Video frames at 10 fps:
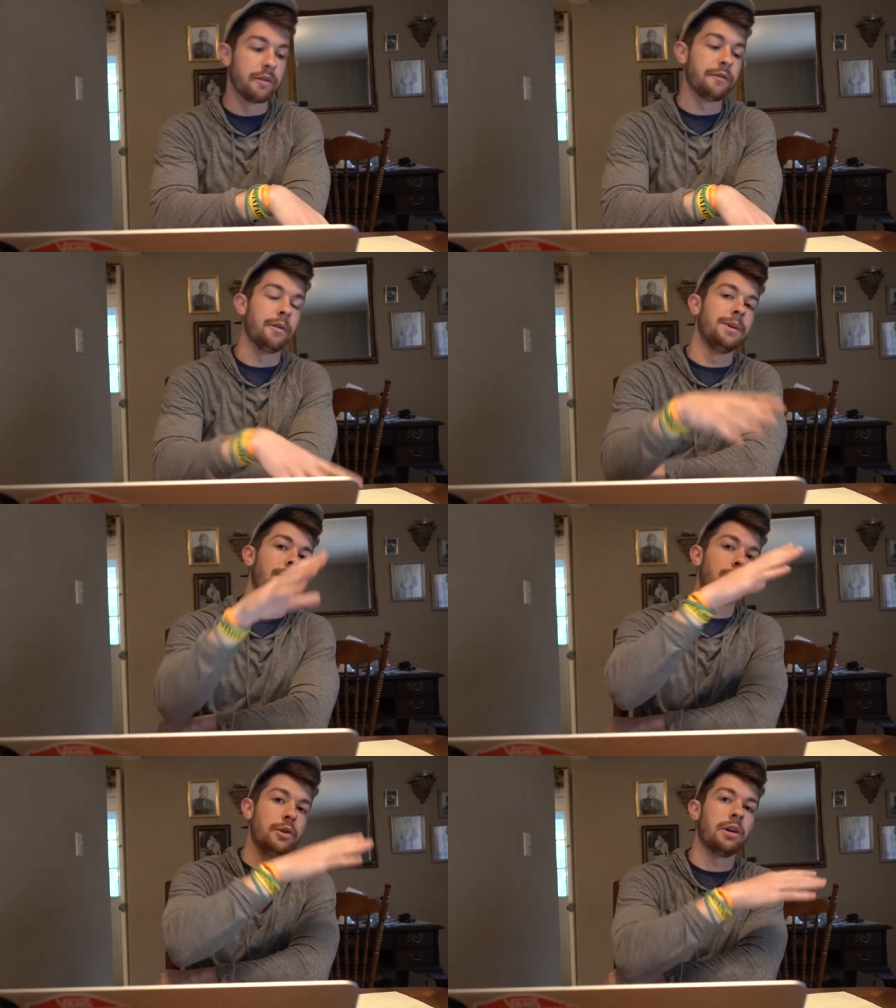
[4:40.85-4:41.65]
over from the
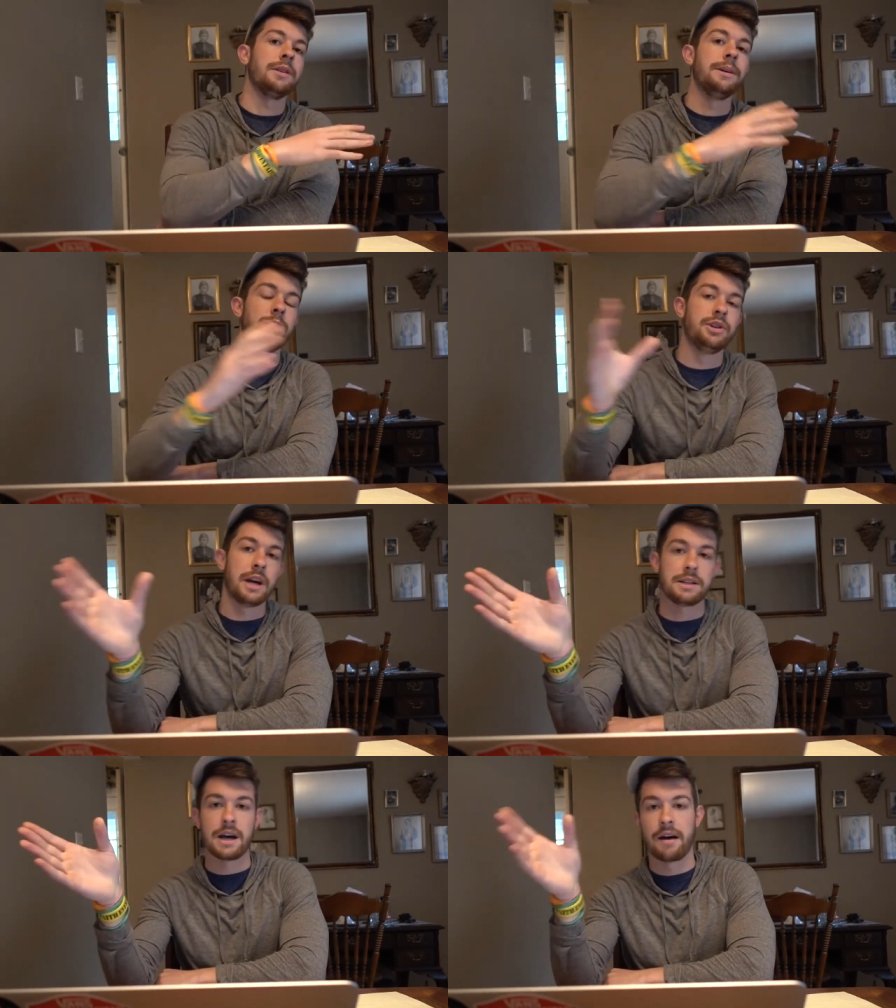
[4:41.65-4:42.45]
other New York team, the
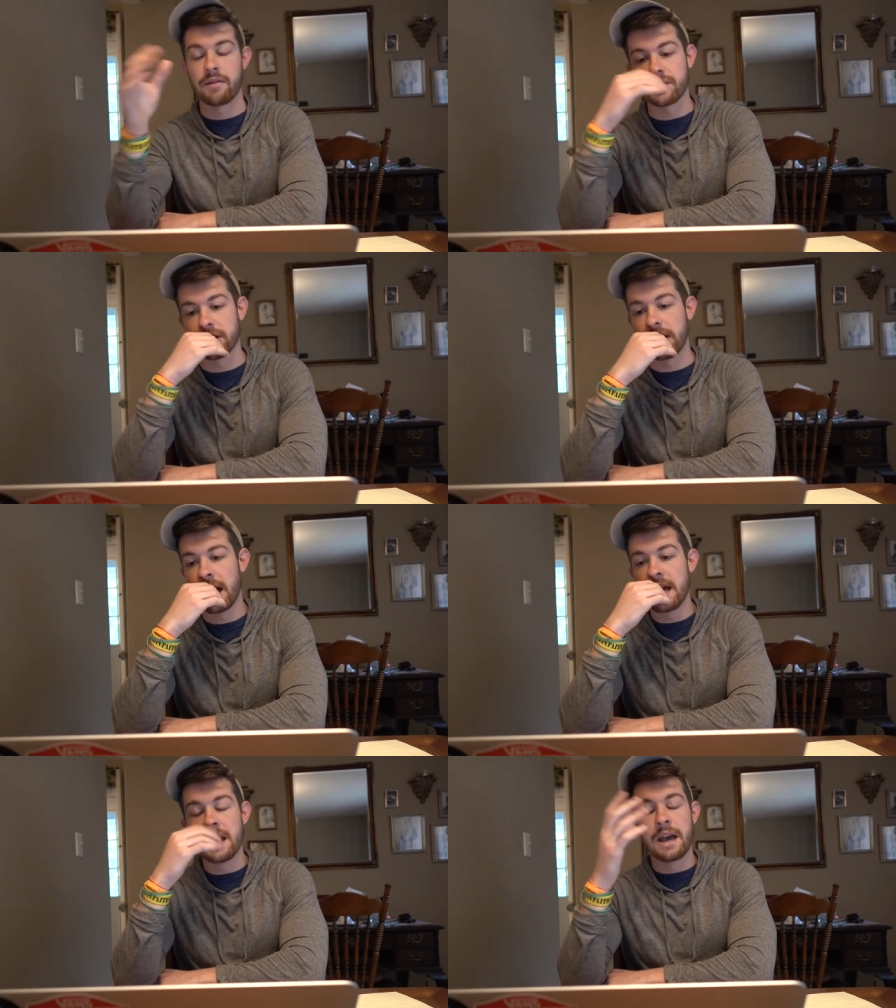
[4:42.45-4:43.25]
Jets,
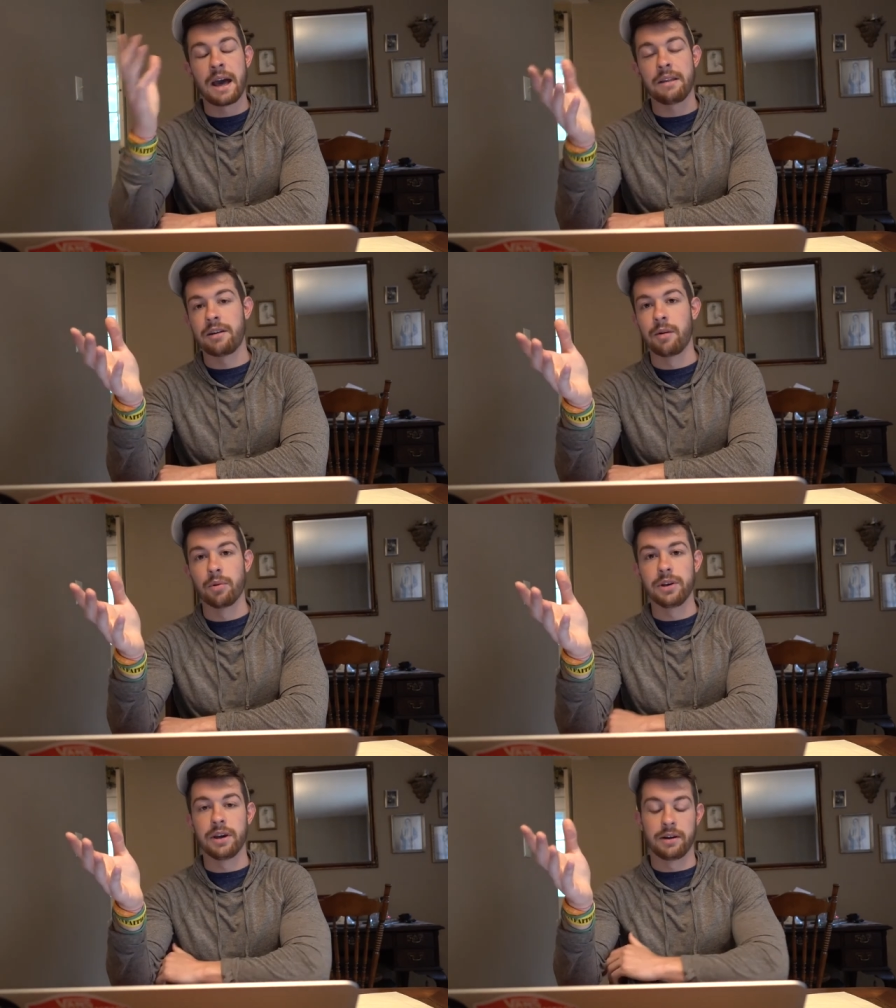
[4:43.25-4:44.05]
obviously had a
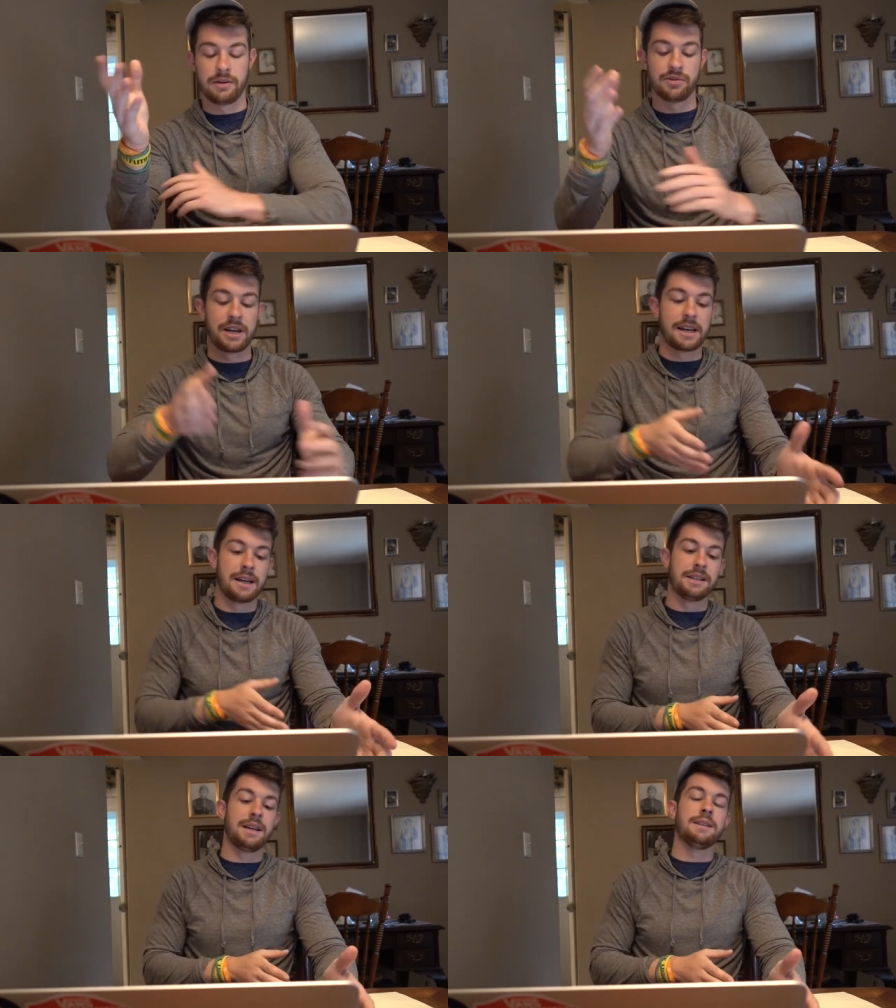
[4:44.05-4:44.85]
terrible year. He was like a
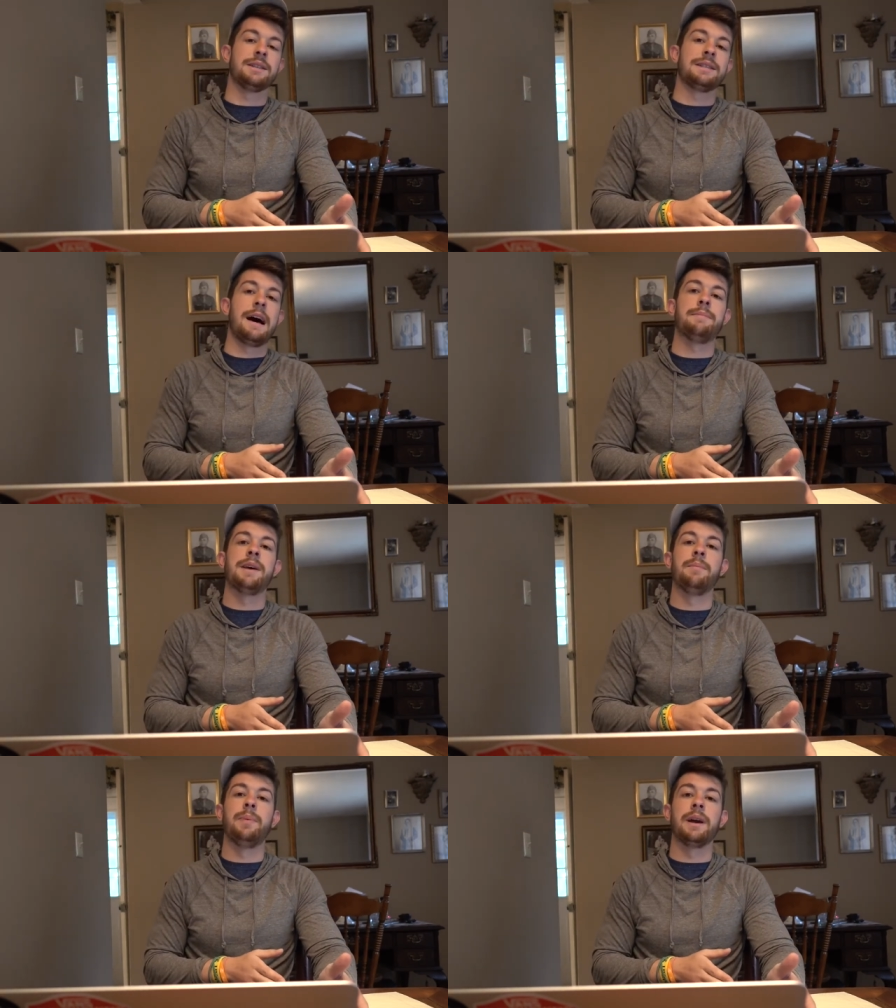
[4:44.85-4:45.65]
consensus top
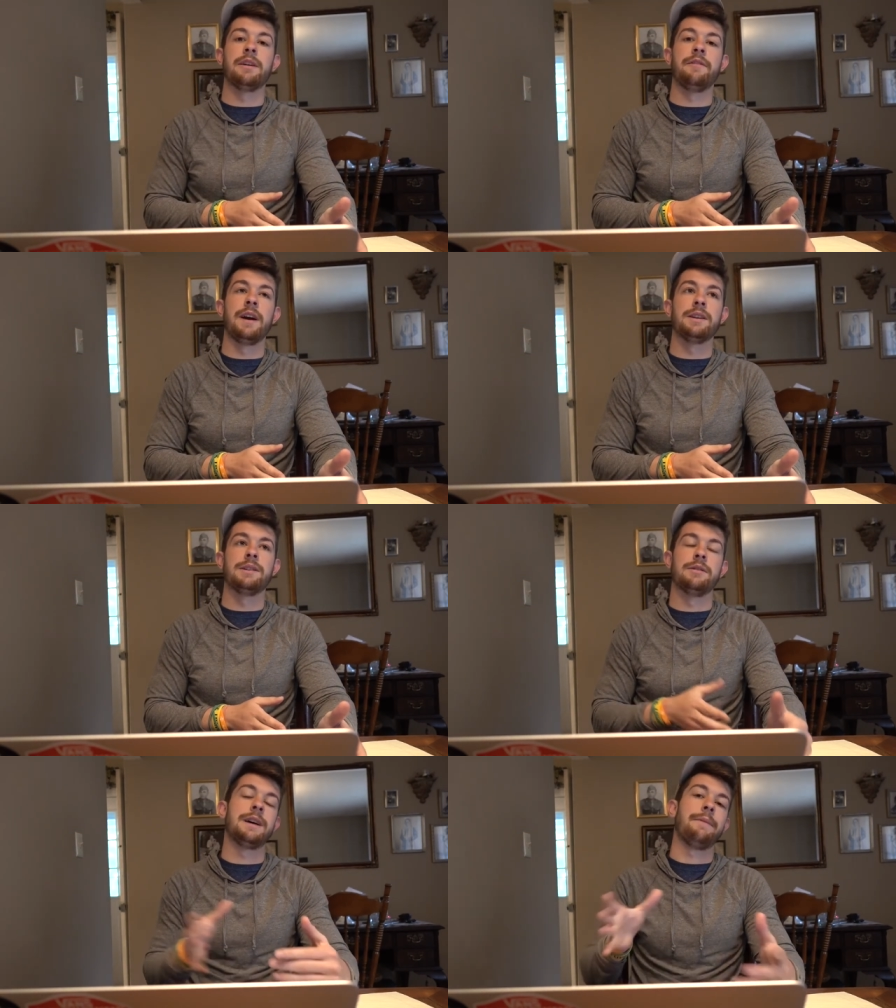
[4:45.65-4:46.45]
10 pick in
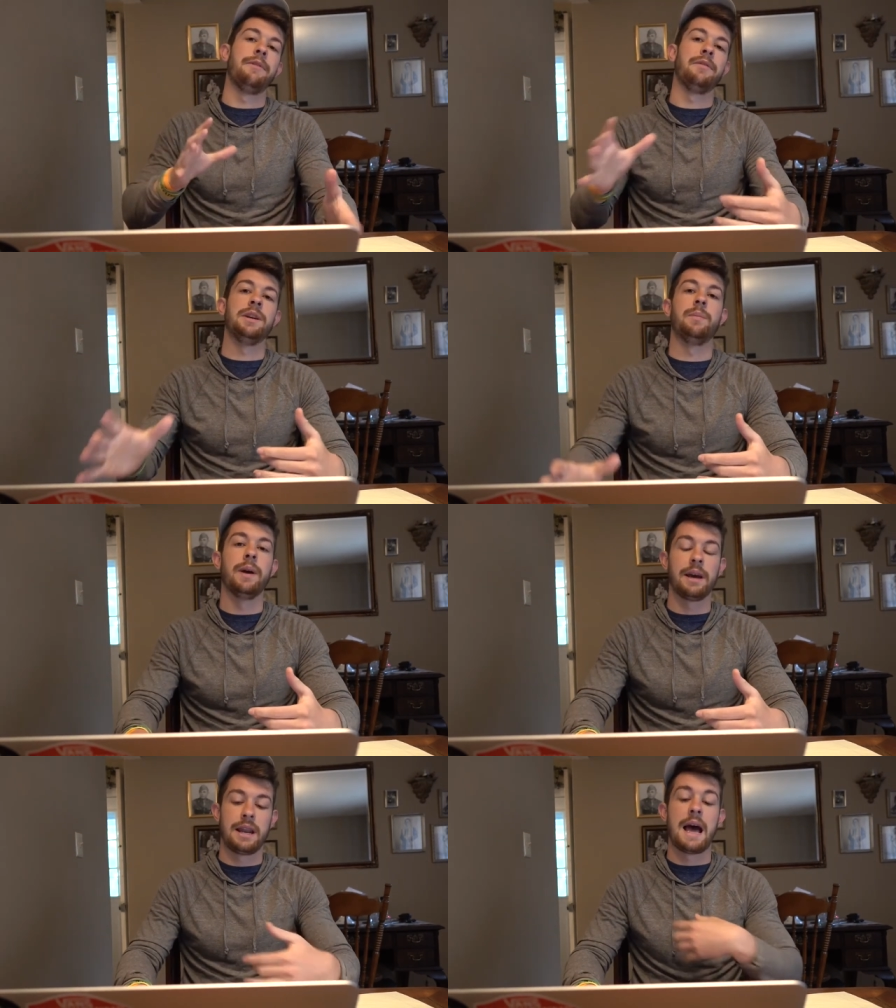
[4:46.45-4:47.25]
fantasy or top 15
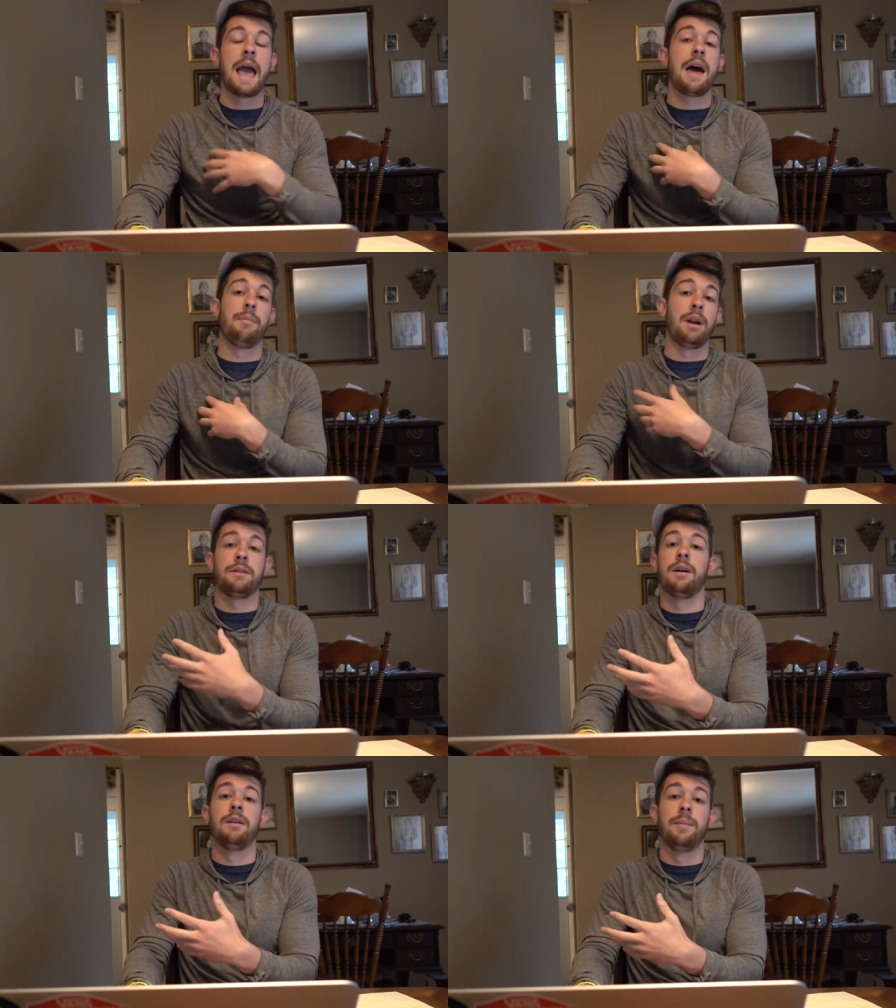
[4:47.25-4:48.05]
pick, and I had him on
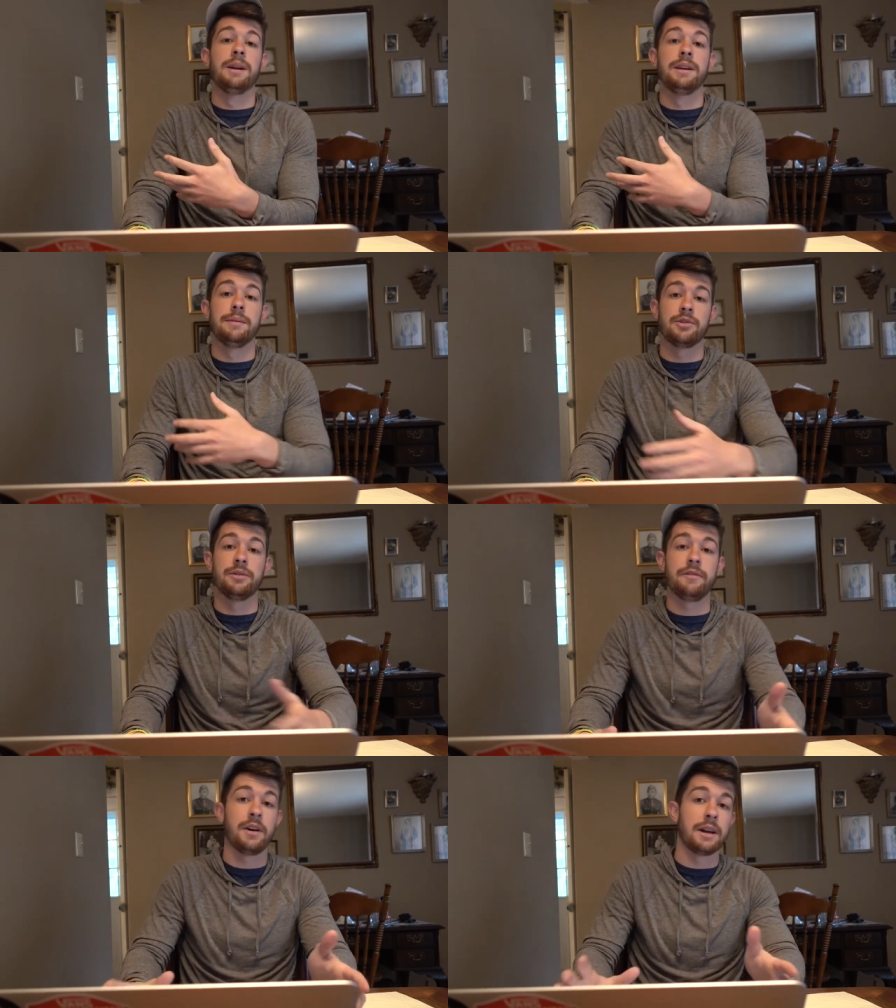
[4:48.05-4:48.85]
a ton of my team, so
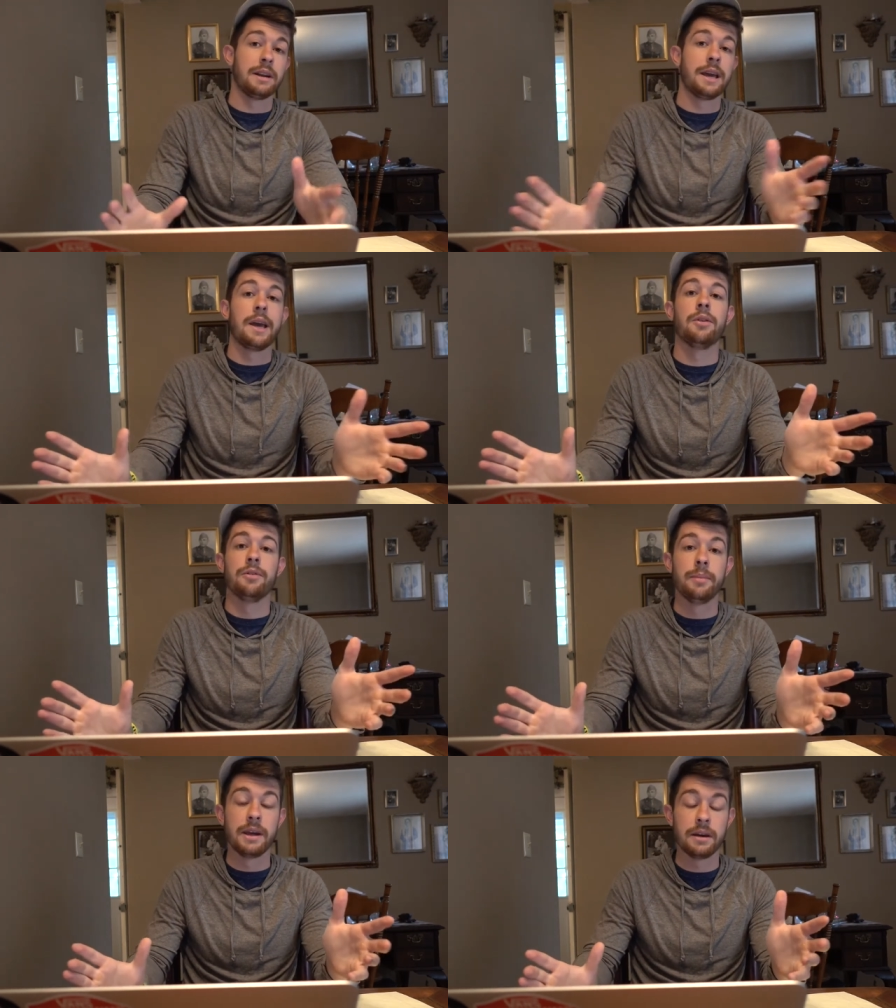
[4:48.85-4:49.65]
he fucking
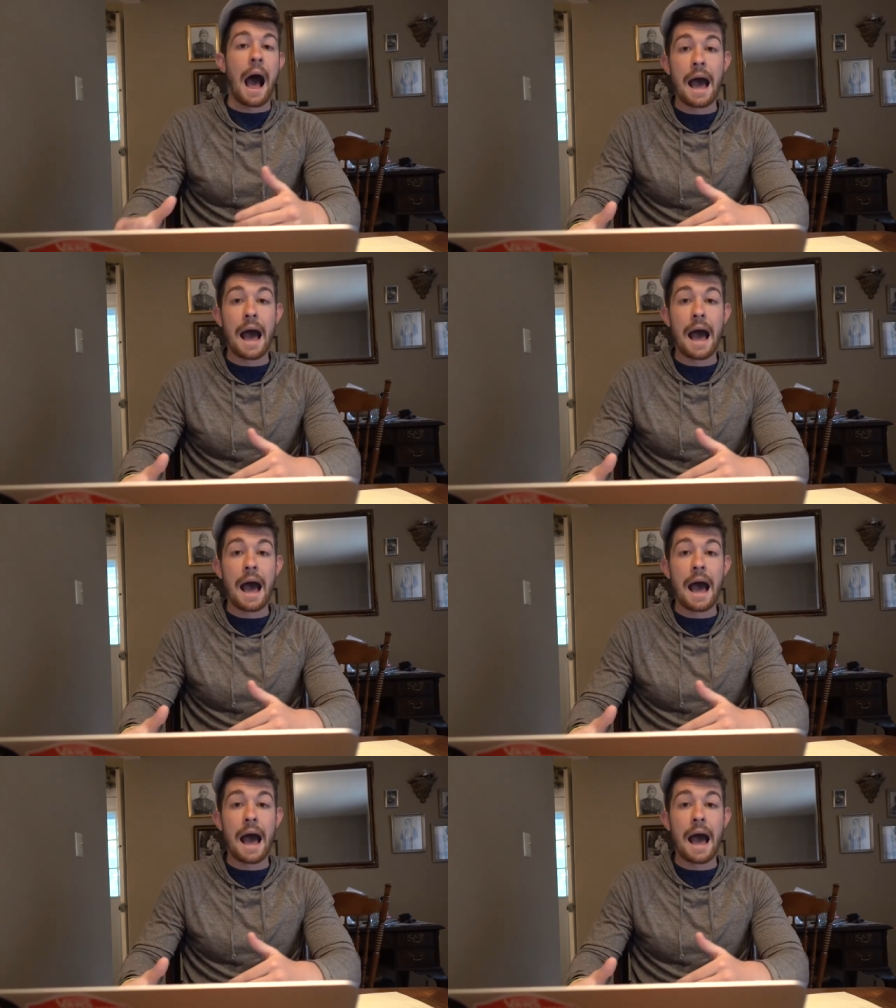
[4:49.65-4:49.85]
killed me.